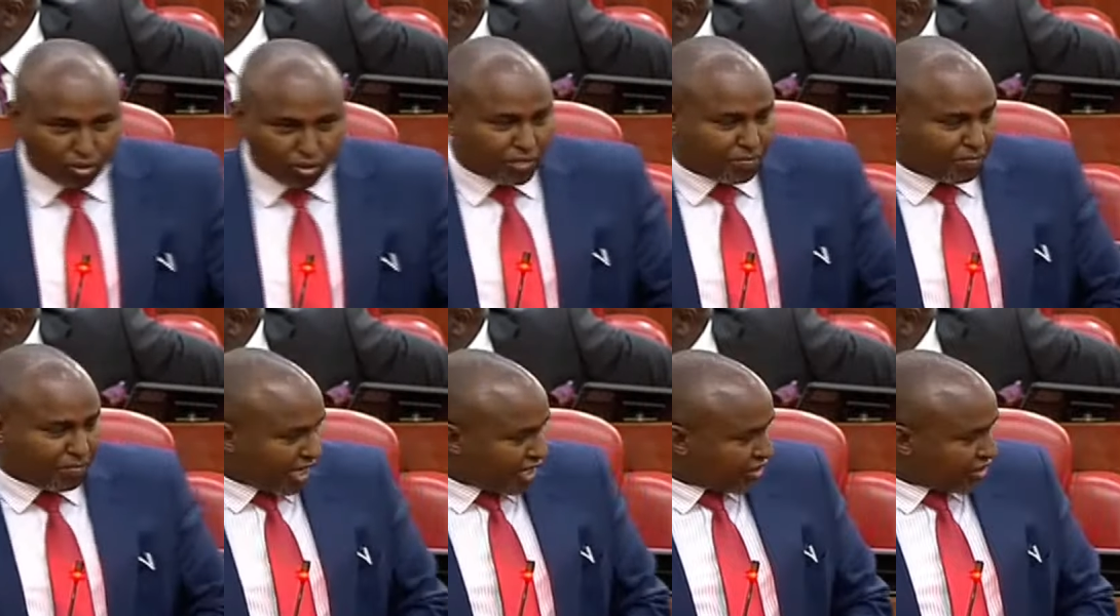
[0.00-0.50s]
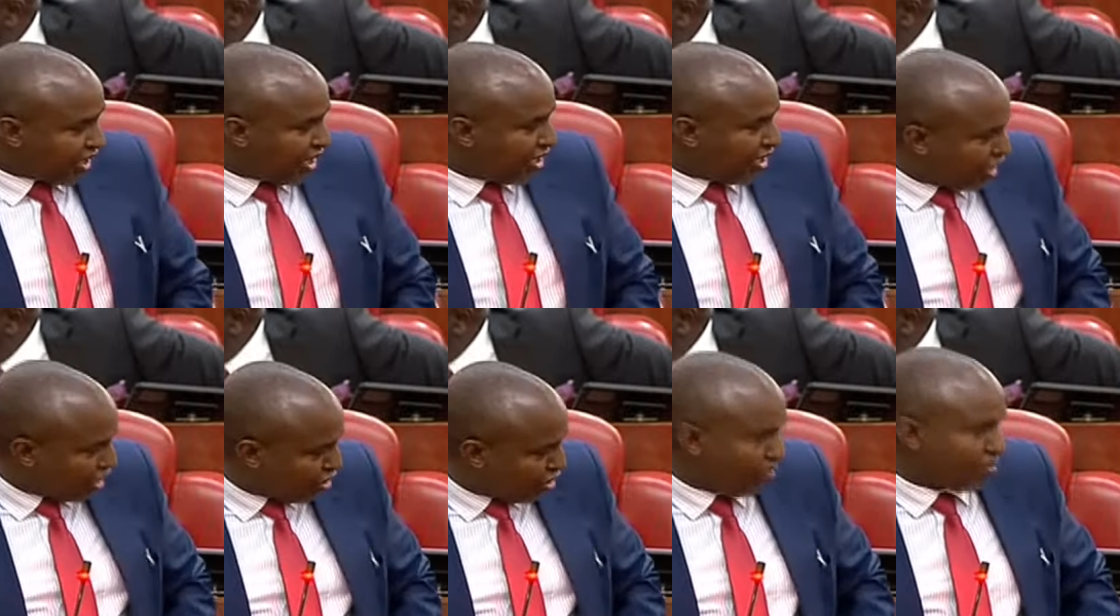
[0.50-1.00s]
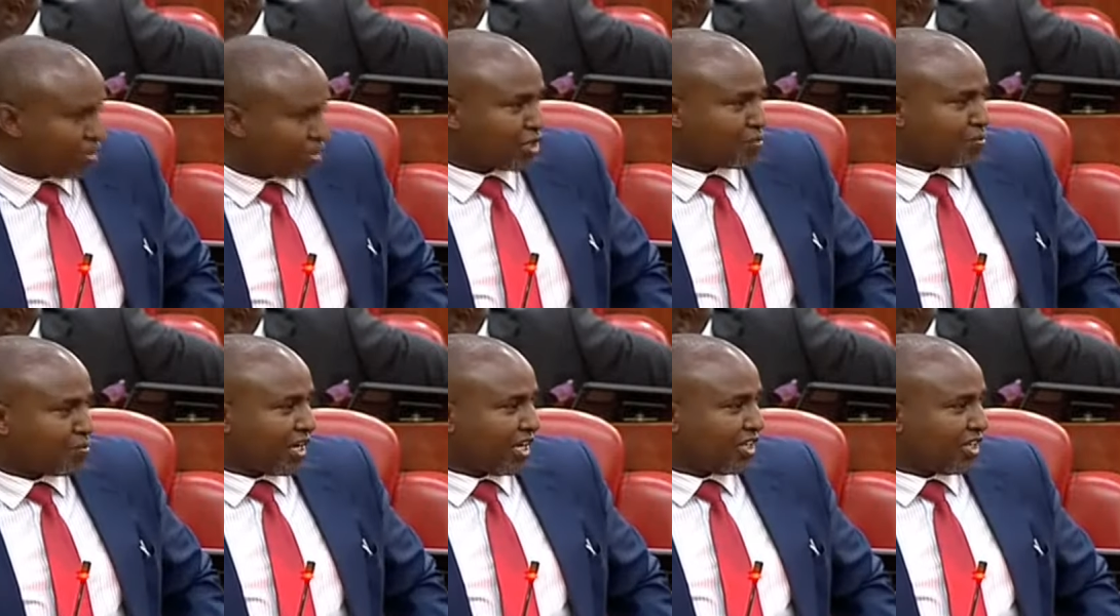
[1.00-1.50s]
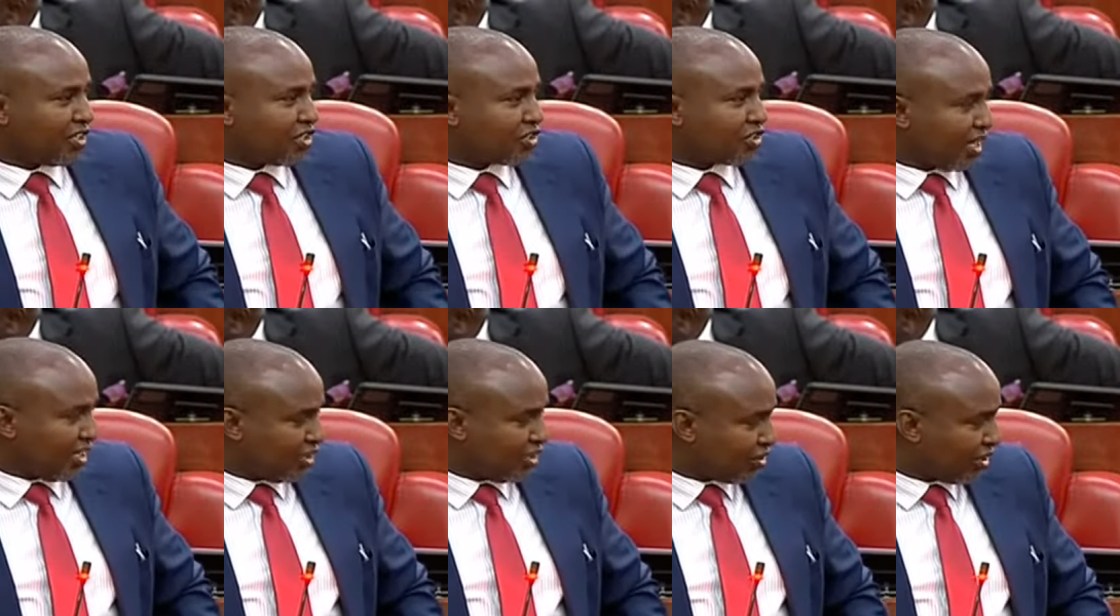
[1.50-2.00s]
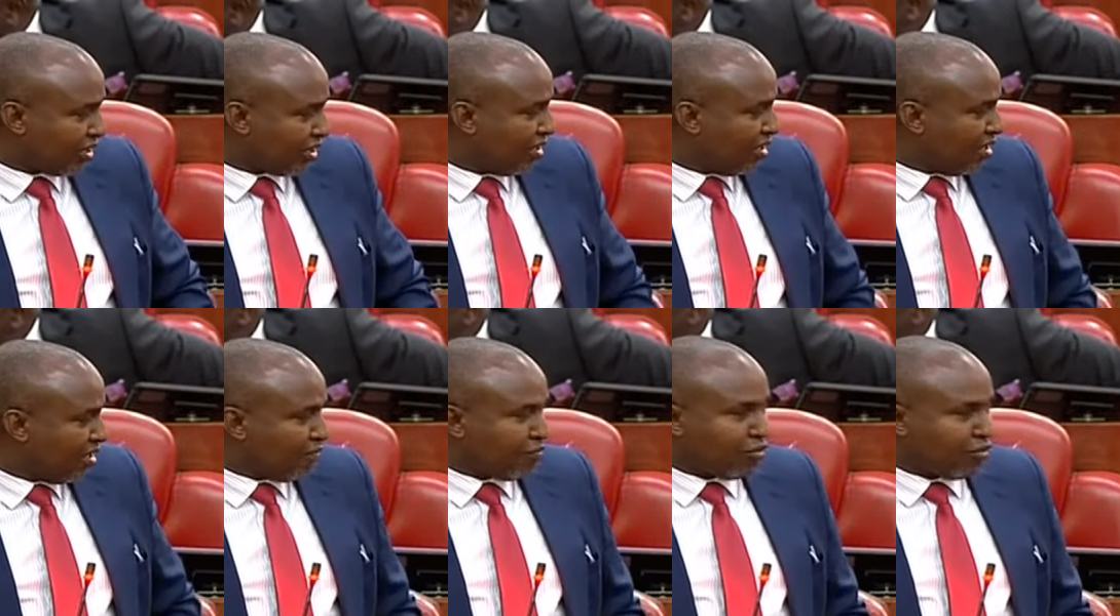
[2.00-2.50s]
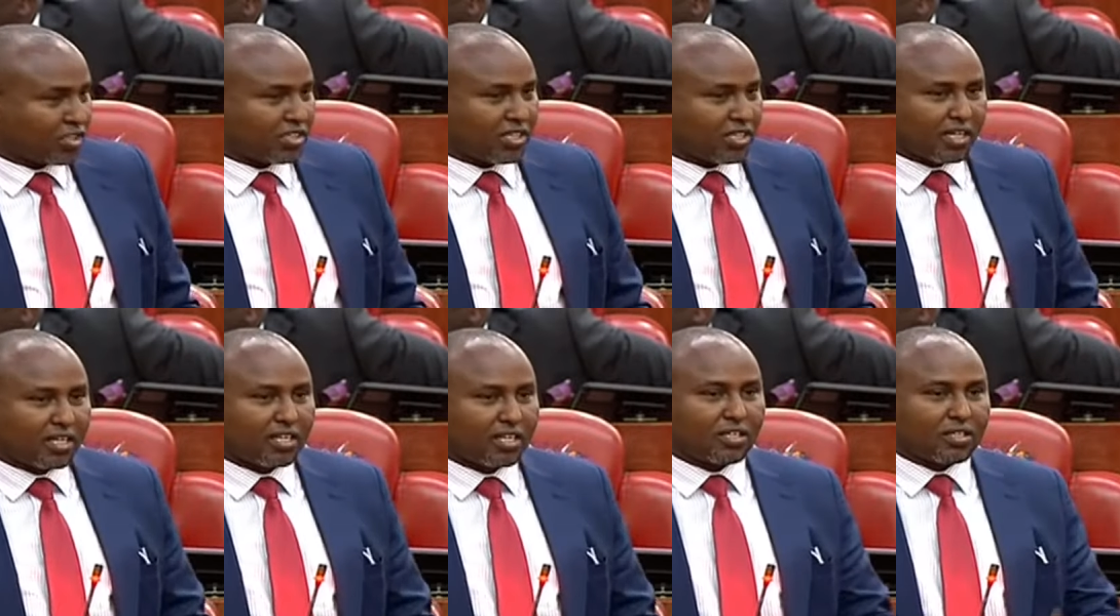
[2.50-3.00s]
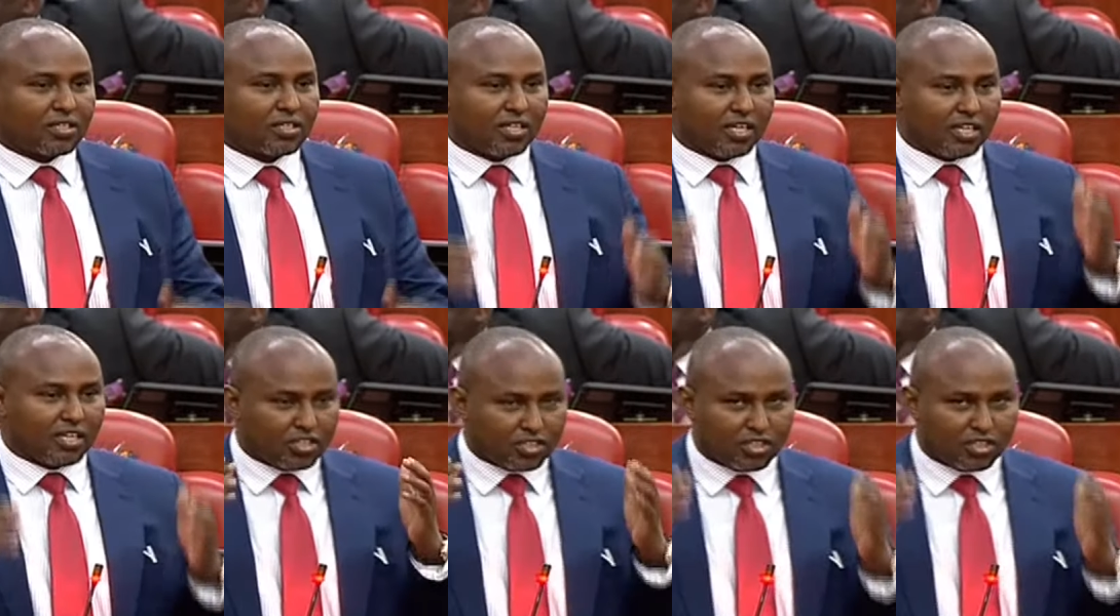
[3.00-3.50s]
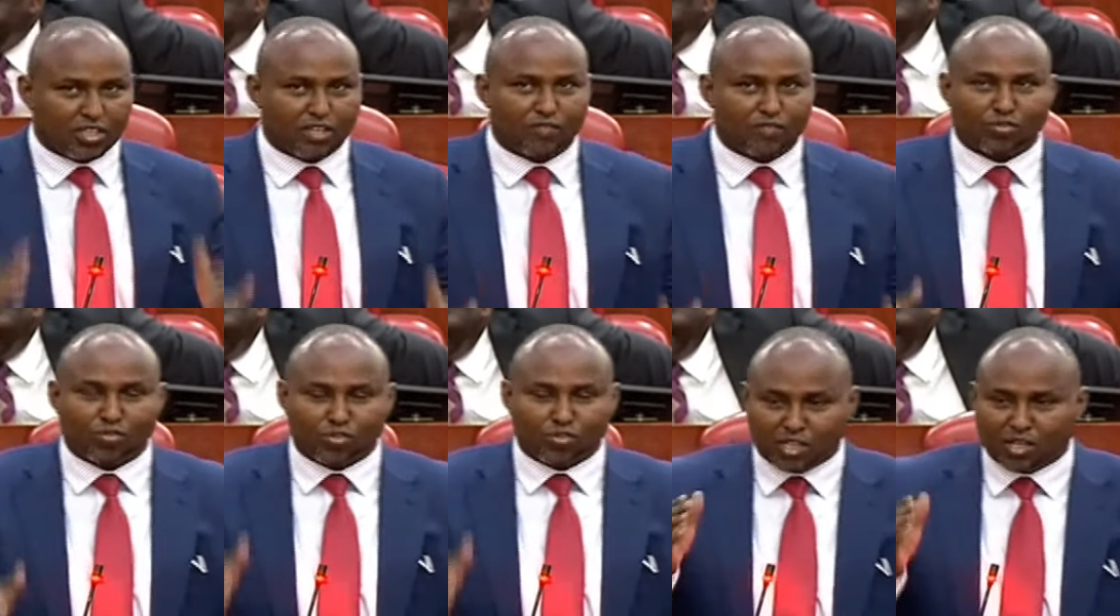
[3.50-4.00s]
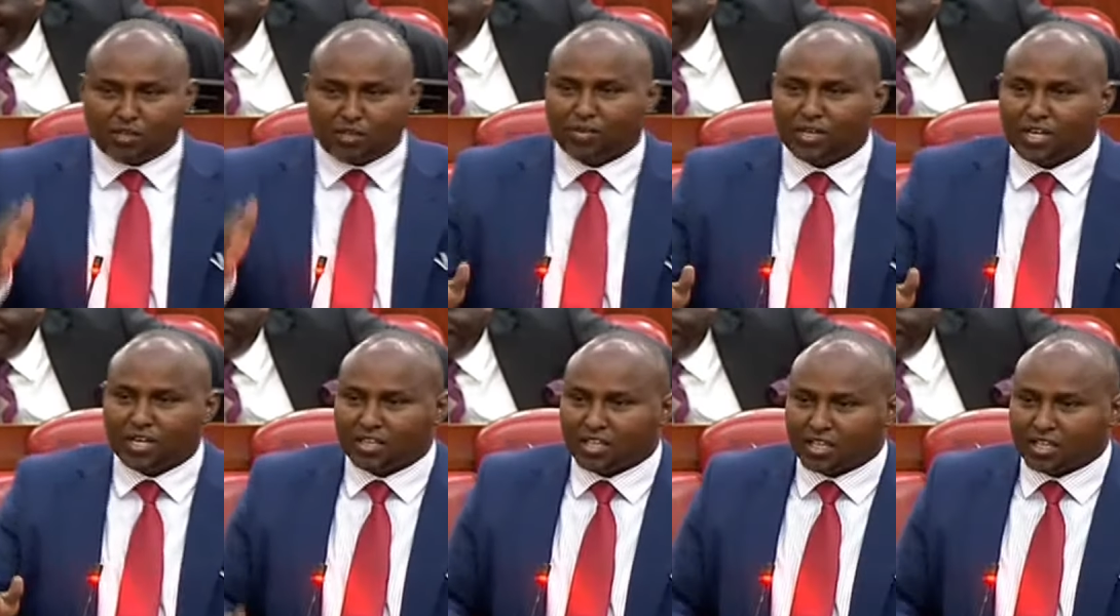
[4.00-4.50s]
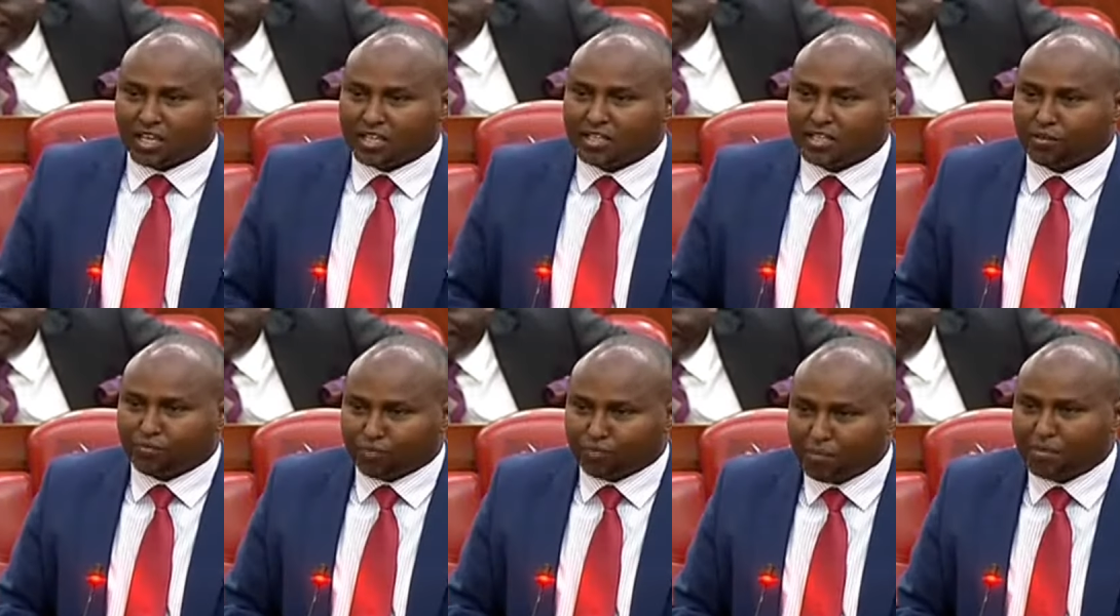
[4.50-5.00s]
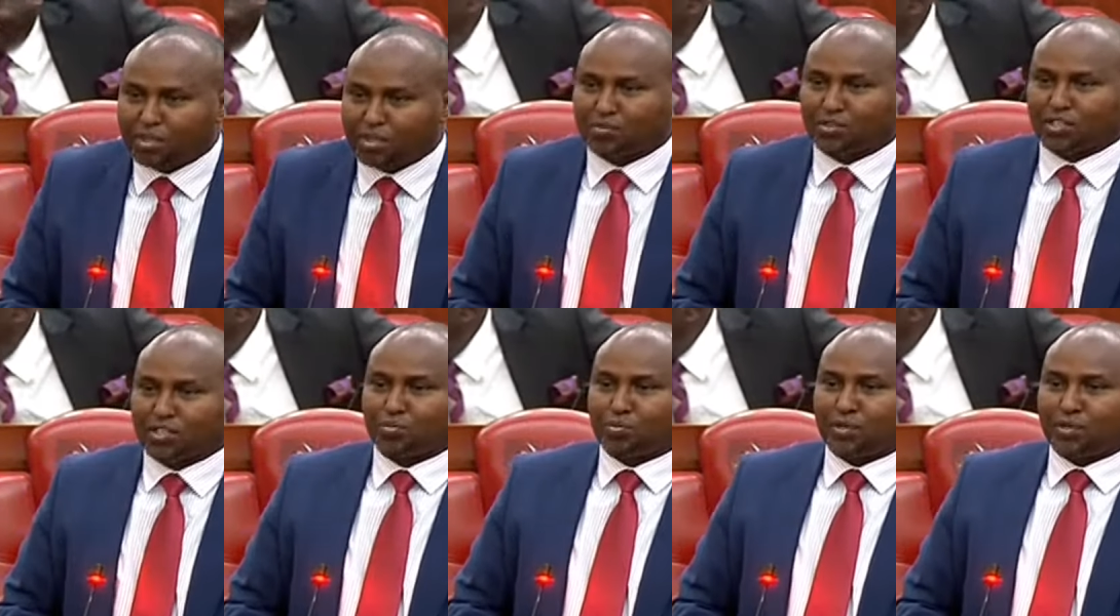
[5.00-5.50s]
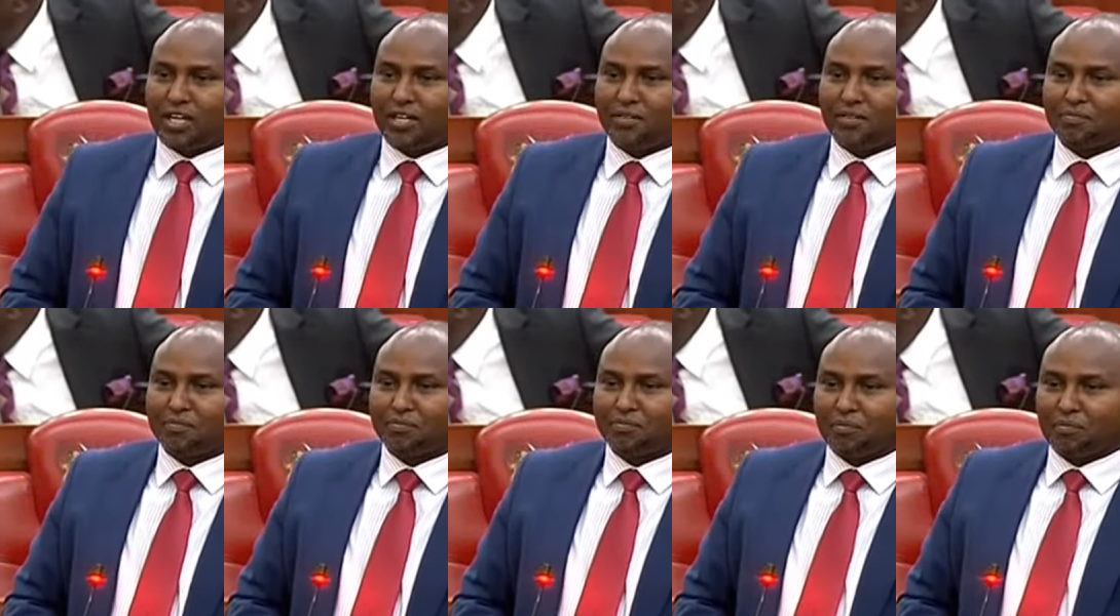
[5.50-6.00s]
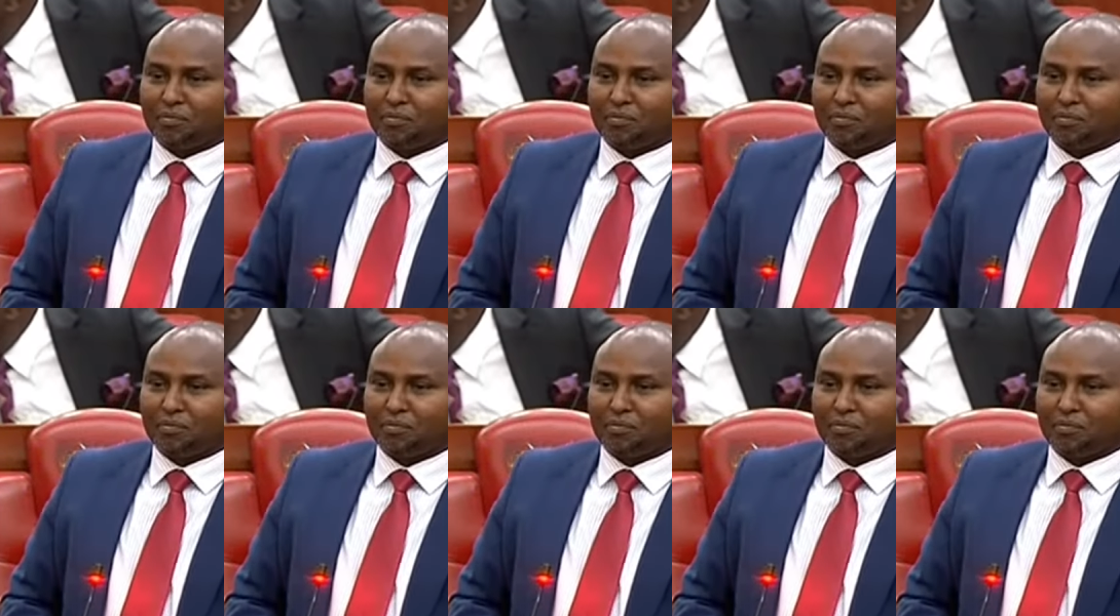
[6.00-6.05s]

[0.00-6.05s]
who remains a hero, Mr. Speaker, in this country, for taking the initiative to save the Kenyan farmers, Mr. Speaker.